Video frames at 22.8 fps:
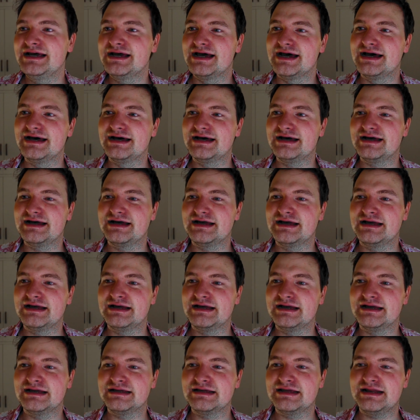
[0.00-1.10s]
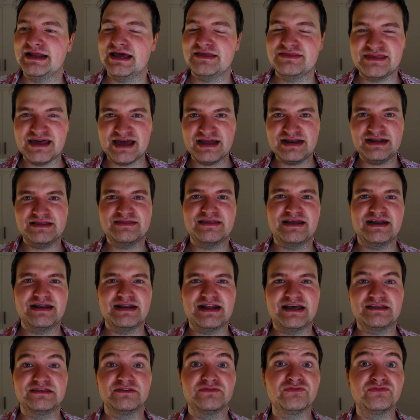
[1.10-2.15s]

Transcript: had that, and then it had